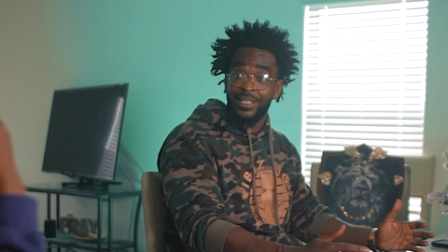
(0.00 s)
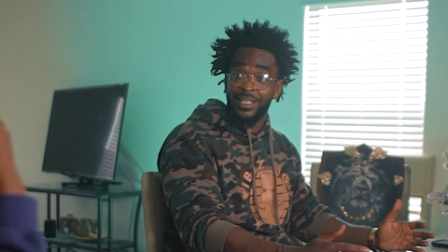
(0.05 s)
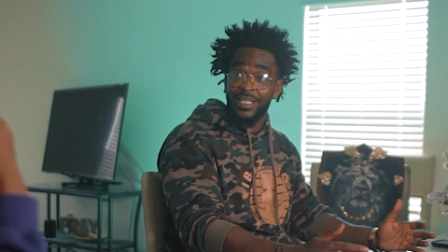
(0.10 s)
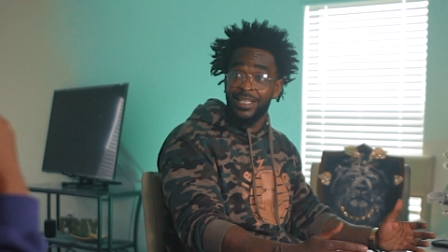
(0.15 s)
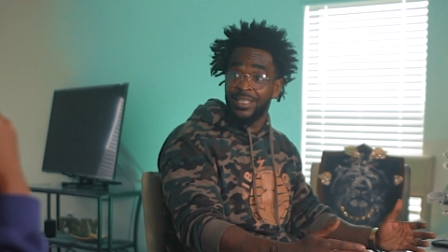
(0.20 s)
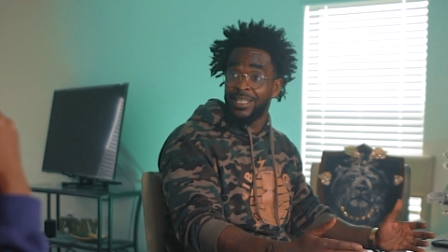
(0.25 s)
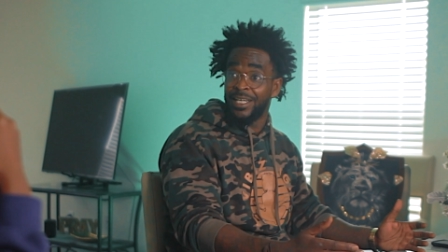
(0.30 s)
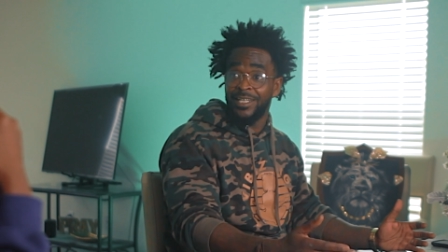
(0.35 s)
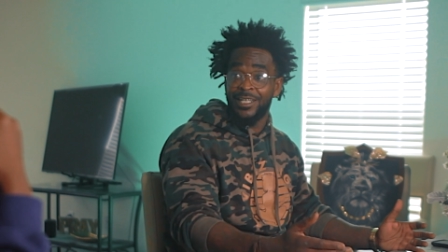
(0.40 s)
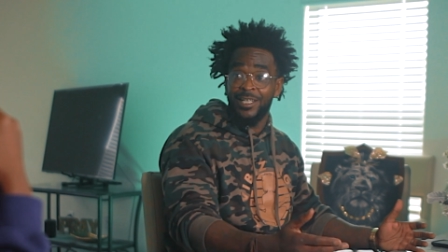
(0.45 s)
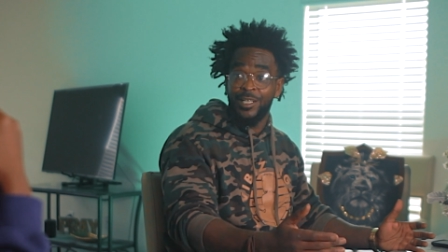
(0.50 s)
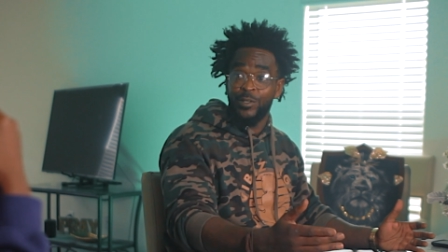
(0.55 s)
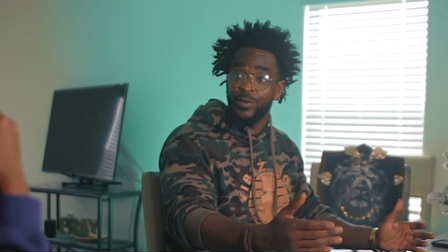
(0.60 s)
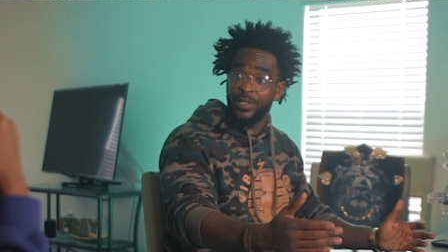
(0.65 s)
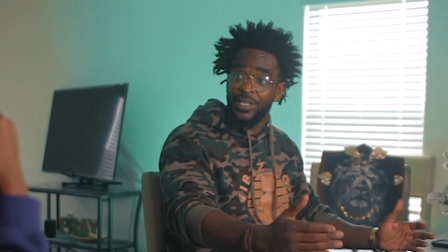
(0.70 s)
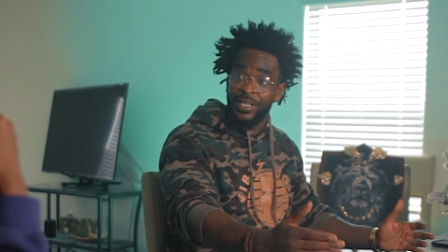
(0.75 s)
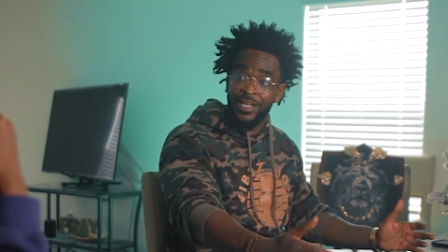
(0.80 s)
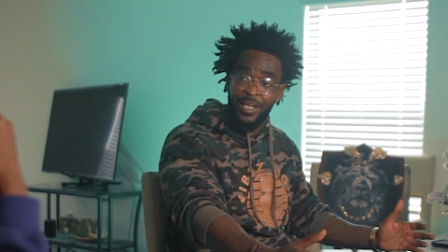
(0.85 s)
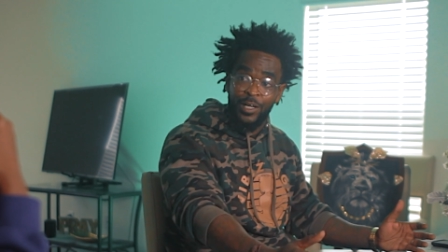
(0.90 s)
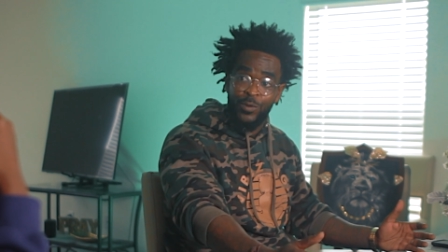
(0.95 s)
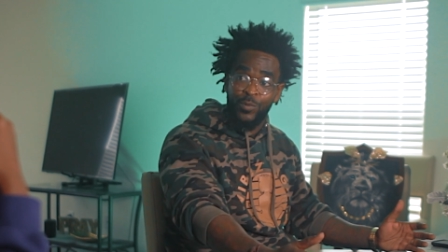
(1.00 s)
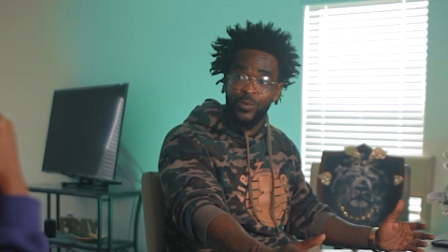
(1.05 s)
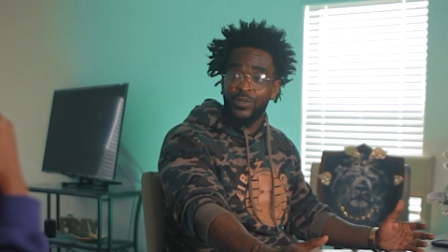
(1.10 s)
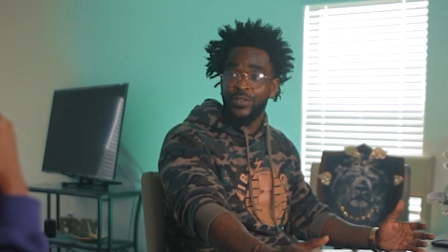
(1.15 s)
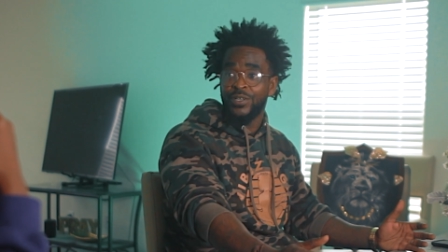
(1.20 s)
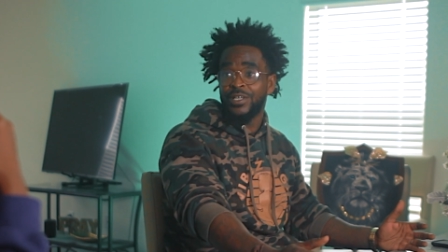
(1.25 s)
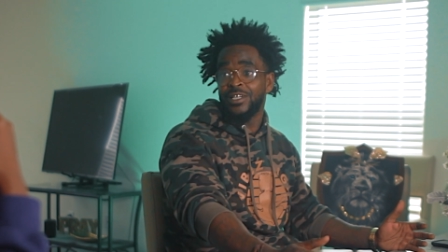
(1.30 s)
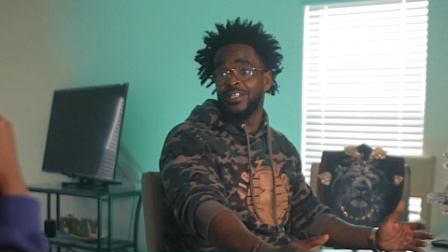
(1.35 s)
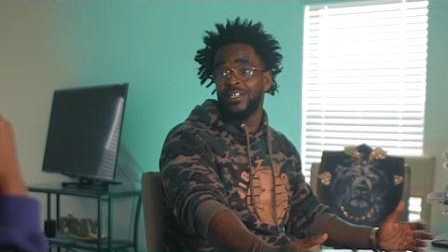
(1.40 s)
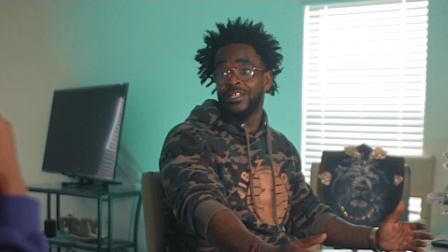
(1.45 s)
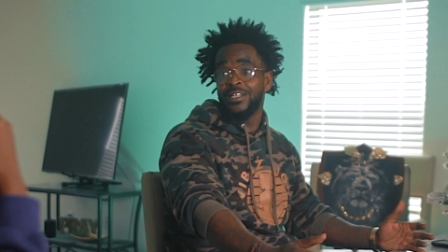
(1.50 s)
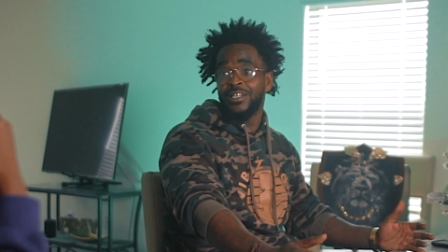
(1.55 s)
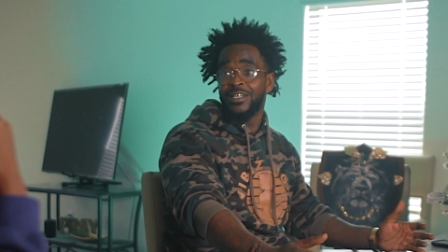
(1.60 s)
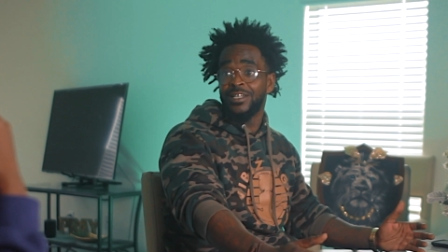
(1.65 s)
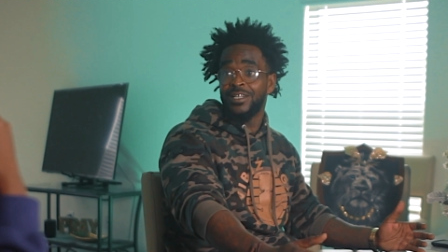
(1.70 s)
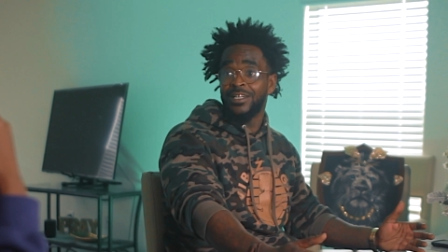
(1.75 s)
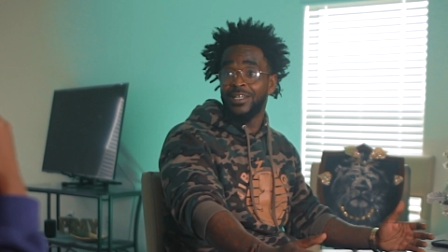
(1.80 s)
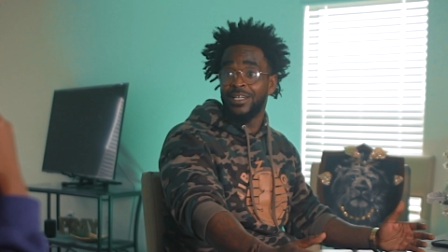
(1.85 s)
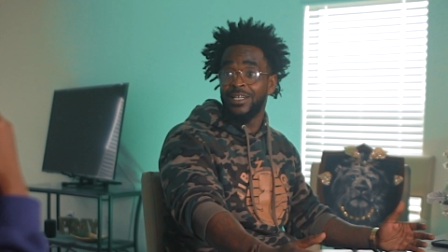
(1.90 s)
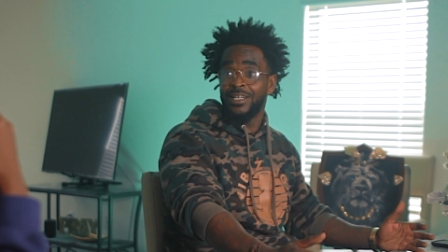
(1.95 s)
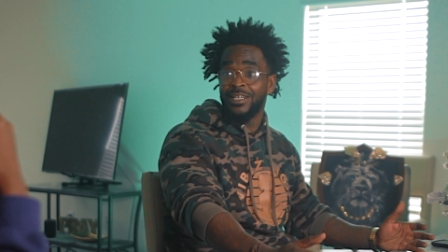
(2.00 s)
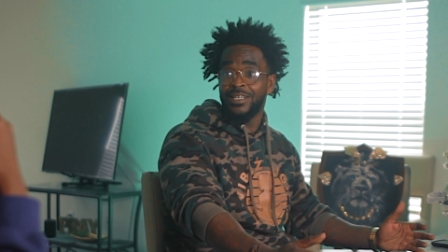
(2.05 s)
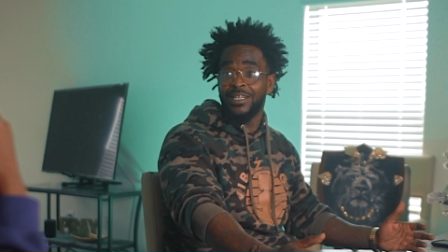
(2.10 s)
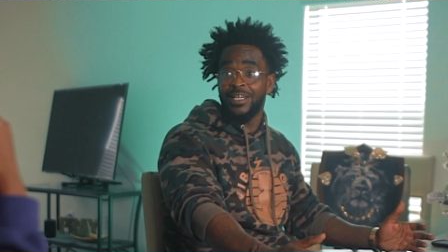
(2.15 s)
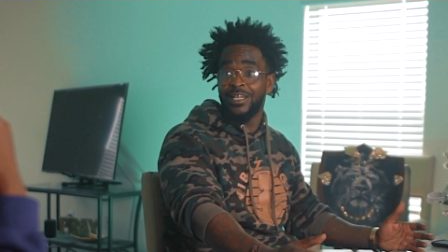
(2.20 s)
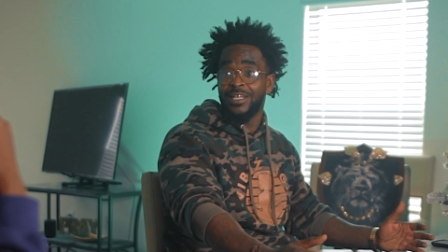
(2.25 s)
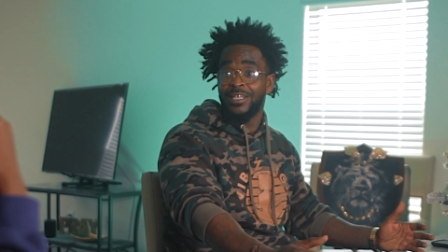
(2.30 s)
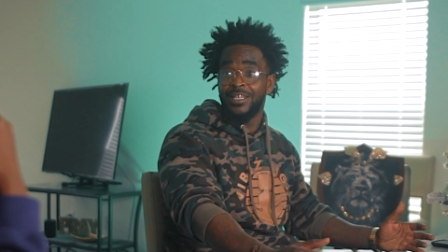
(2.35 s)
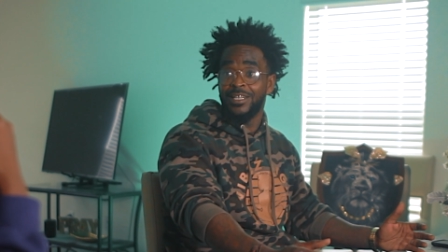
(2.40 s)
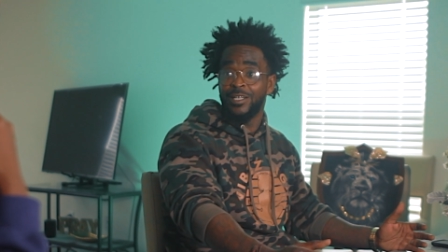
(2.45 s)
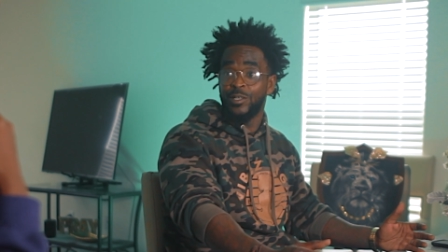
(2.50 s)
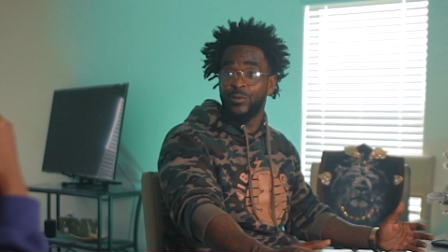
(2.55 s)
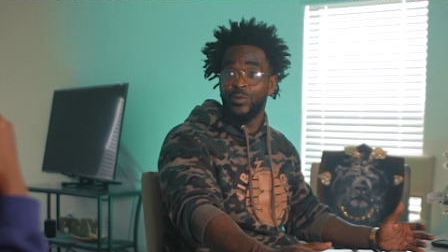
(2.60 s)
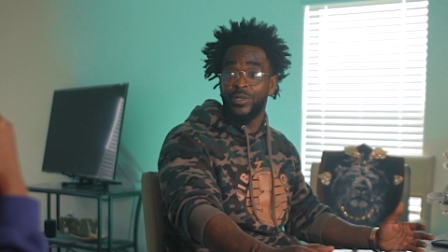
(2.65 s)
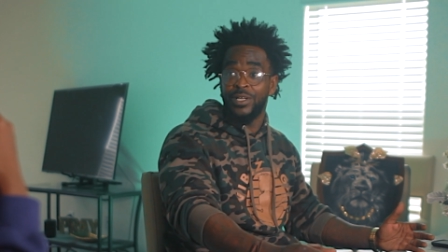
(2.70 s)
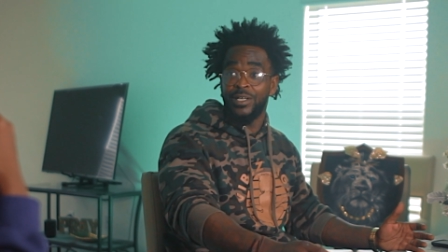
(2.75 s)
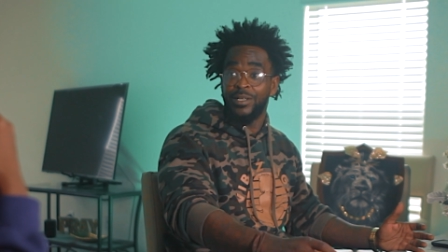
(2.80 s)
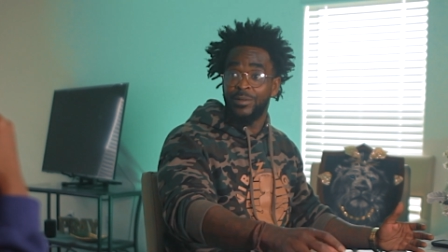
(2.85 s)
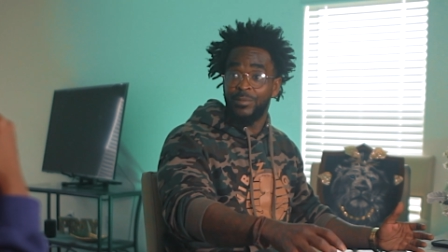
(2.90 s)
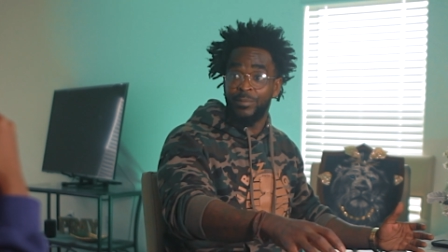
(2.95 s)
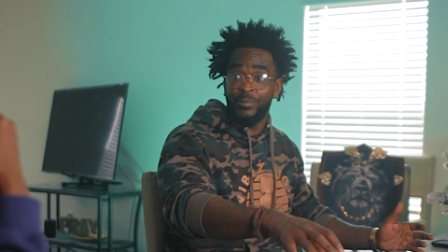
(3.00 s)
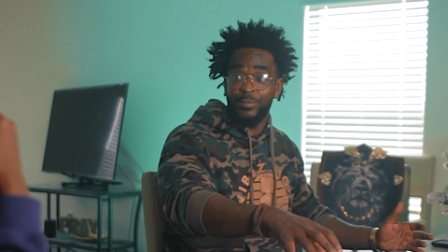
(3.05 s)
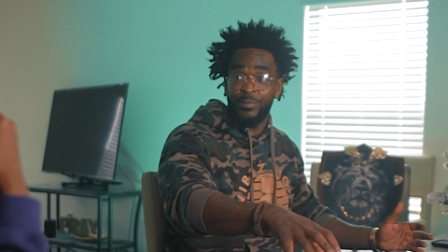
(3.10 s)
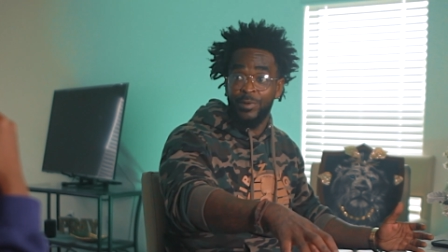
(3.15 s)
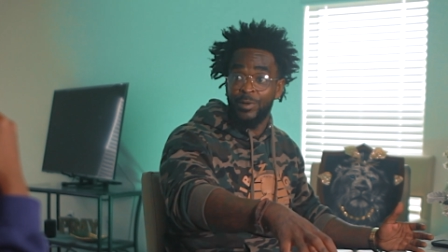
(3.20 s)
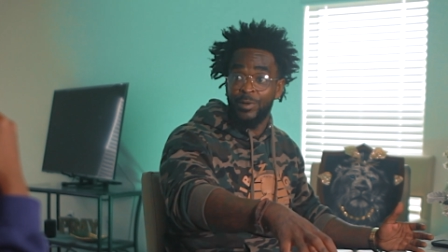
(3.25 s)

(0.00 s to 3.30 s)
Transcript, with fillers: anything dealing with networking, anything dealing with